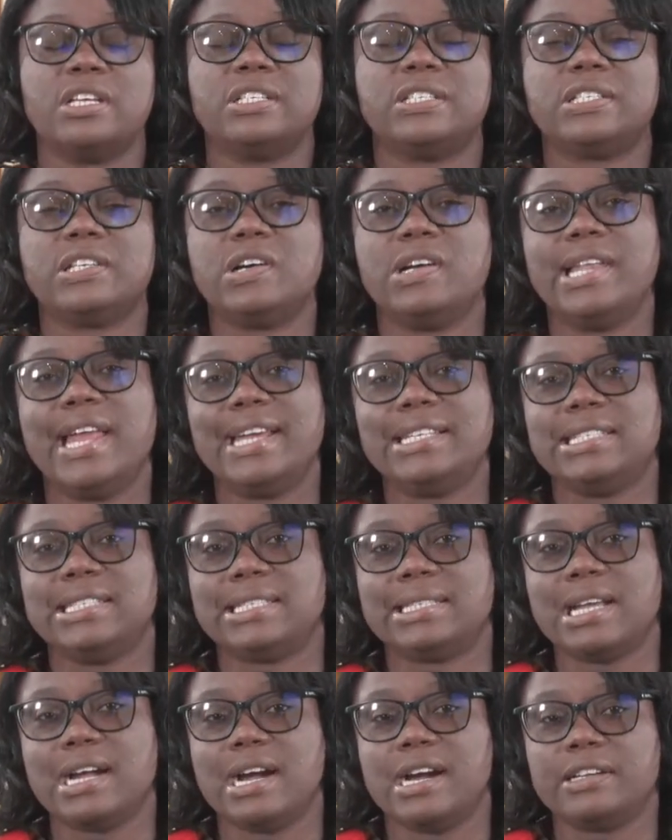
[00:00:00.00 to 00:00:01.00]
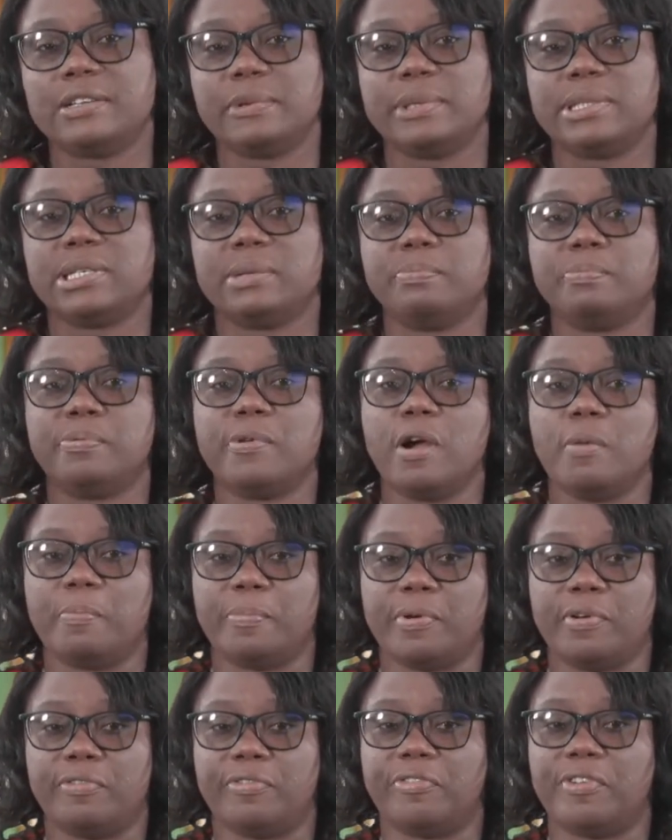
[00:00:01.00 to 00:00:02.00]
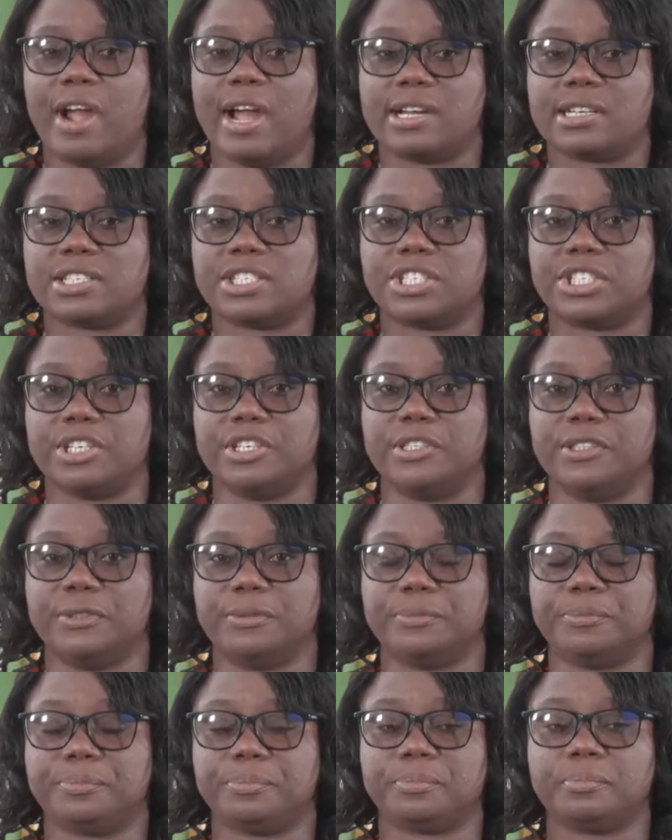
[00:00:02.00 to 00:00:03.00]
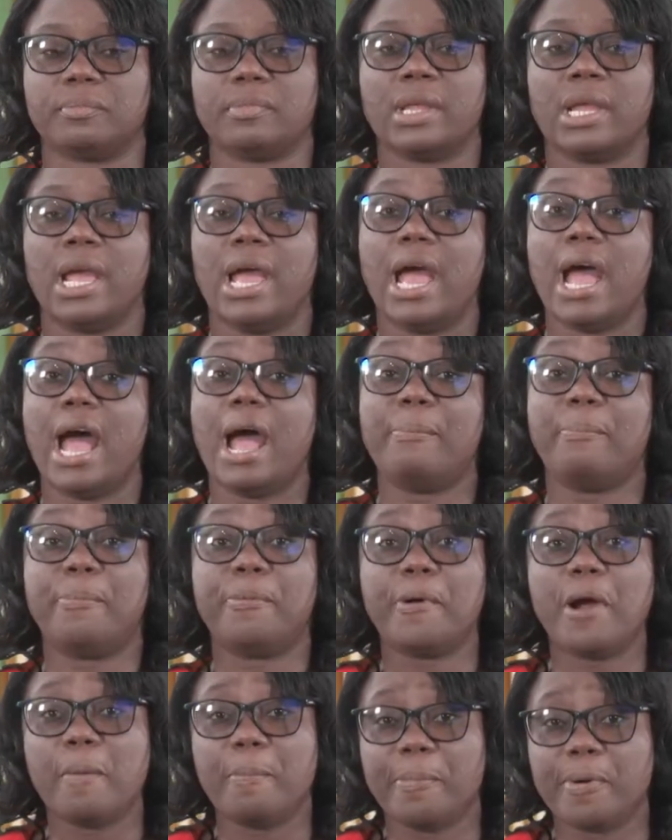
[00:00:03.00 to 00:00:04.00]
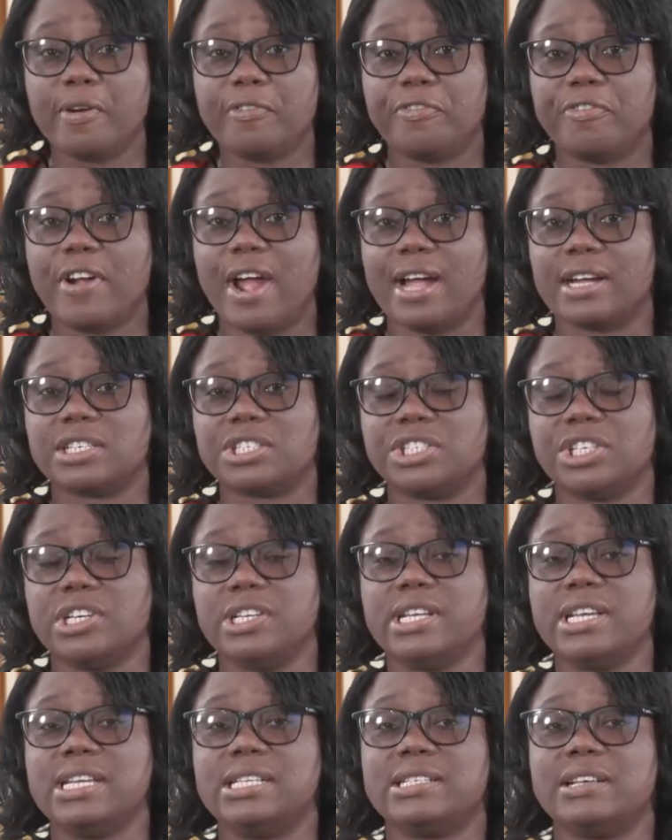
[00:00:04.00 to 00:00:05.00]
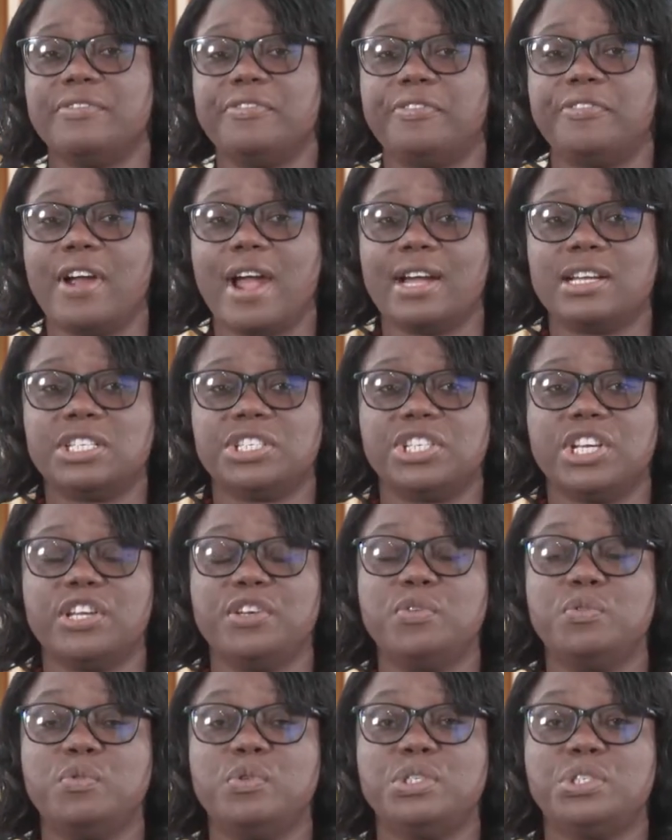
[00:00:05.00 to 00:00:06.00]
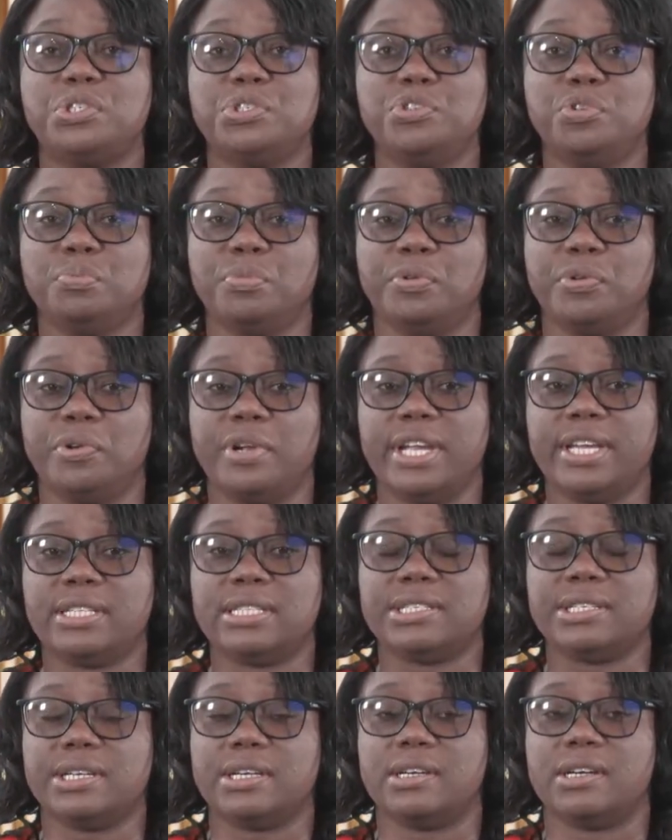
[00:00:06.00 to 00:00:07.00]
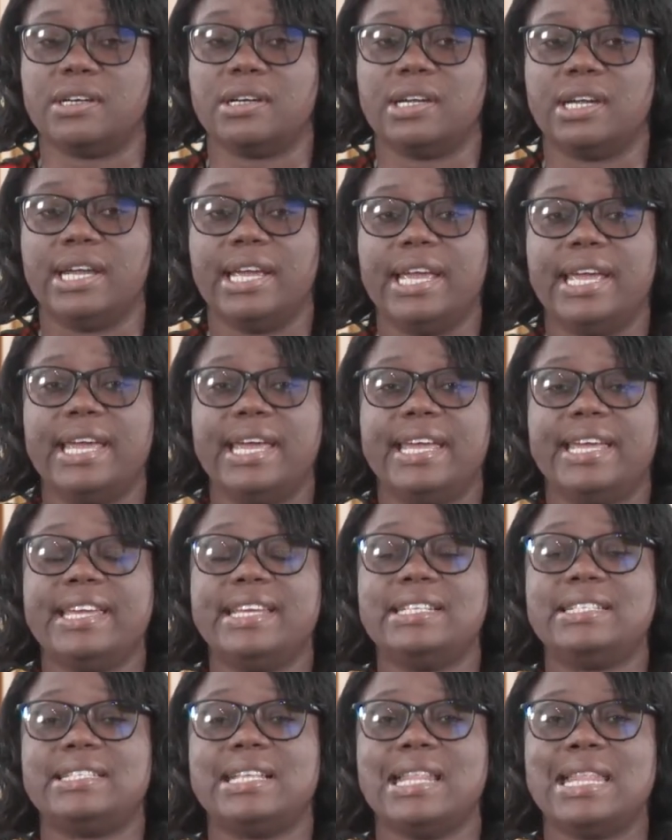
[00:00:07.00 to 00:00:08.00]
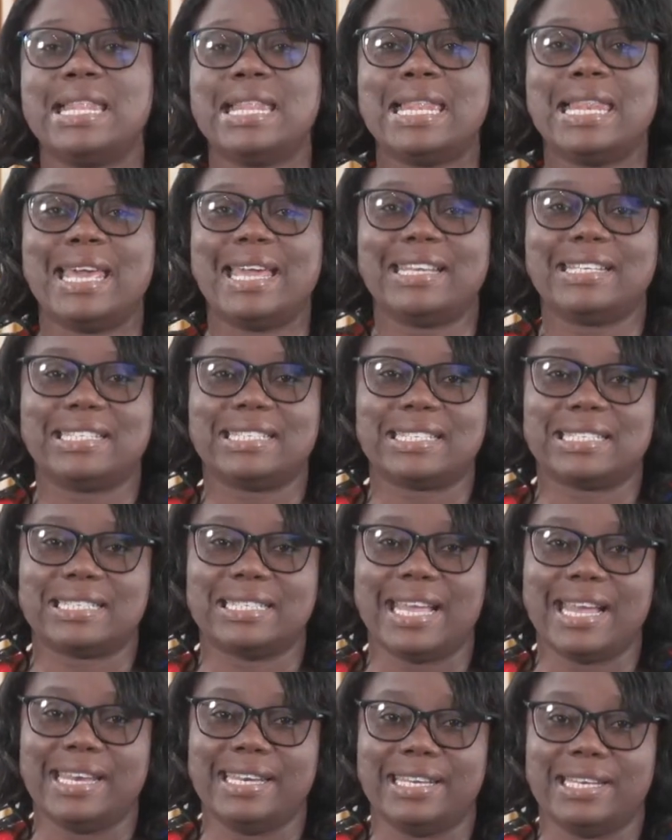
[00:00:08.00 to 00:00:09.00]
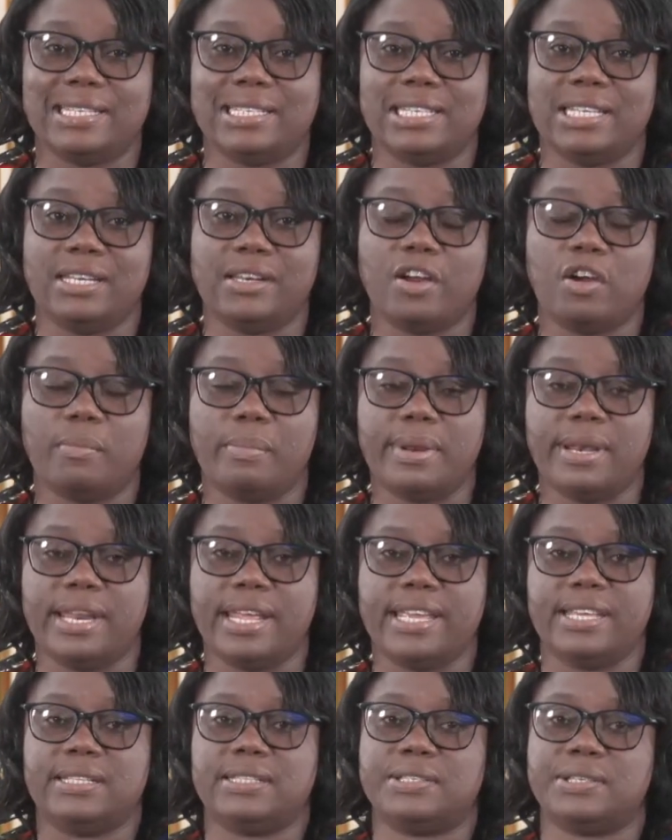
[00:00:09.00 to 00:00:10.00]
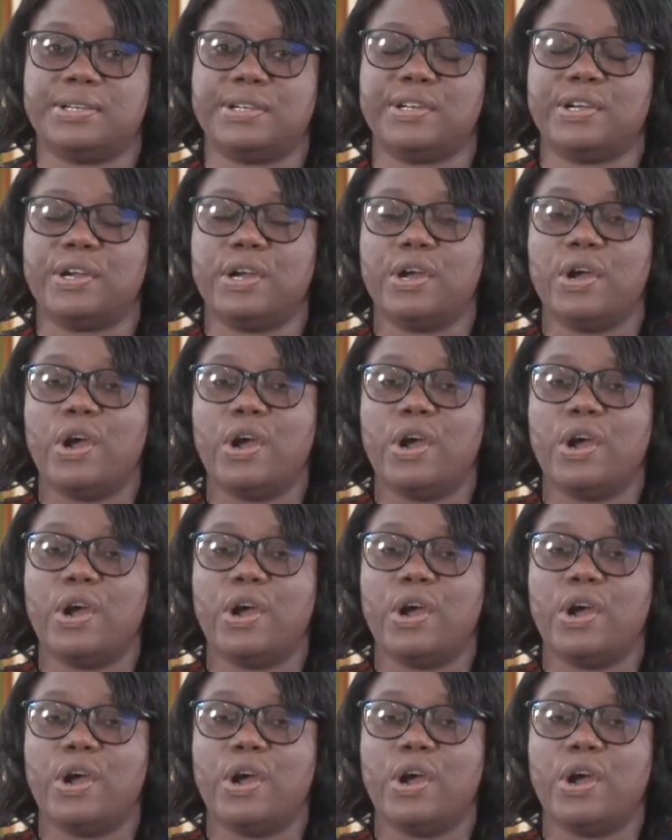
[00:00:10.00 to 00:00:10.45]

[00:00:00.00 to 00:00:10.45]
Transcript: So let's start with a proper fraction. A proper fraction is a fraction whose numerator is less than the denominator.